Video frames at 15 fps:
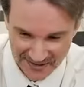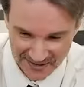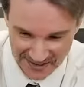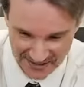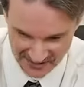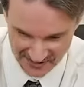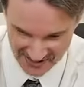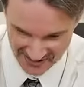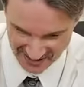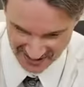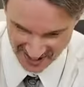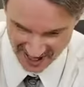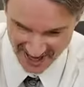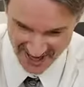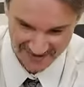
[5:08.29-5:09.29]
History is
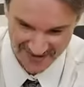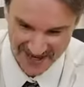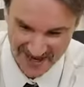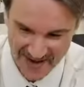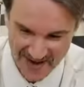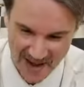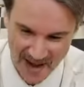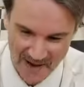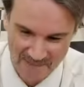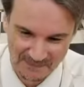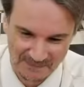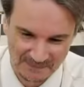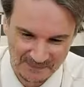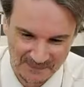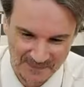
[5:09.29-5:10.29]
alive.
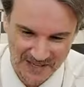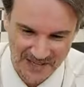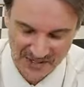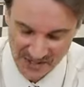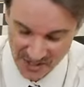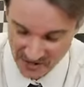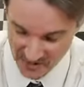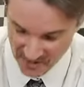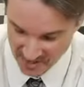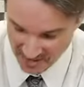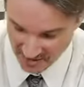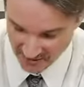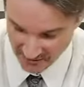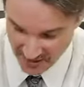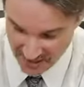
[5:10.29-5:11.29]
So
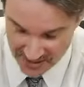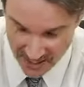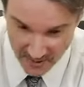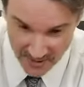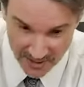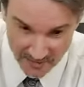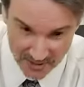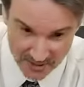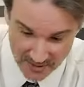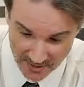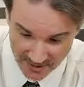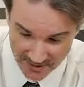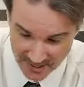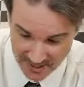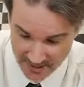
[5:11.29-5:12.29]
that's how they would do
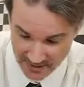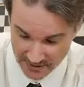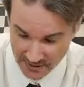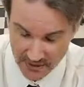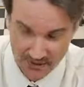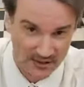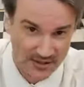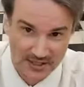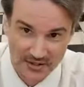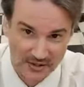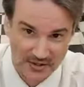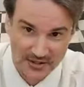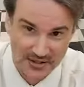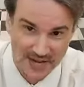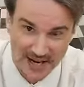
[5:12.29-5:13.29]
it, and you can see it
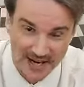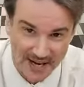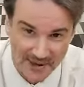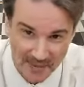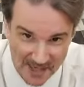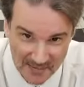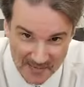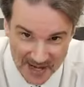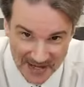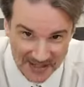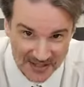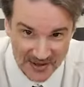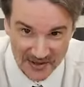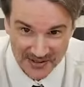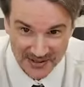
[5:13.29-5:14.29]
to this day. I recommend,
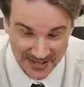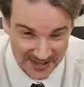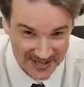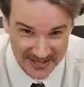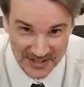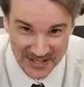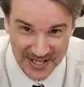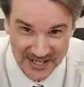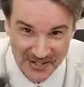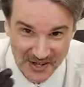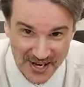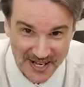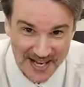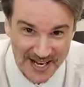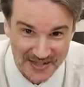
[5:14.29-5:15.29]
you know, as I said,
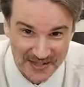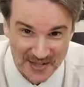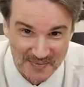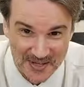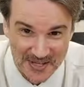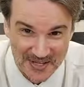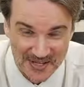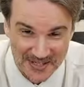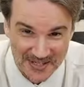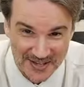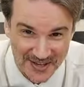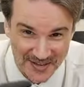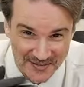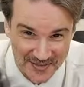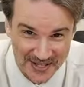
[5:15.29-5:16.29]
checking out some of these
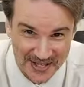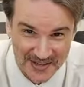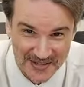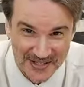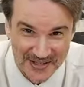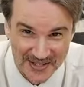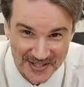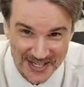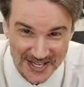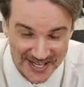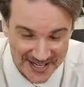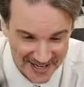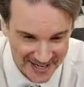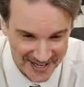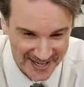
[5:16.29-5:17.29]
videos that you
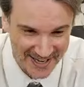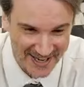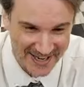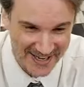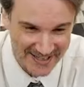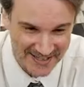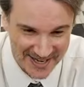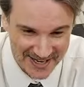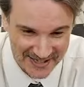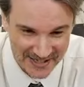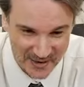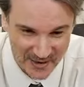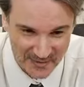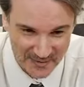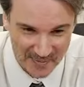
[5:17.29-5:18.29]
see
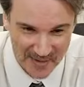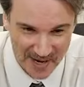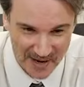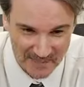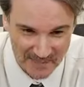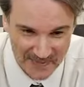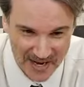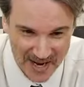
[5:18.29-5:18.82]
and going from there.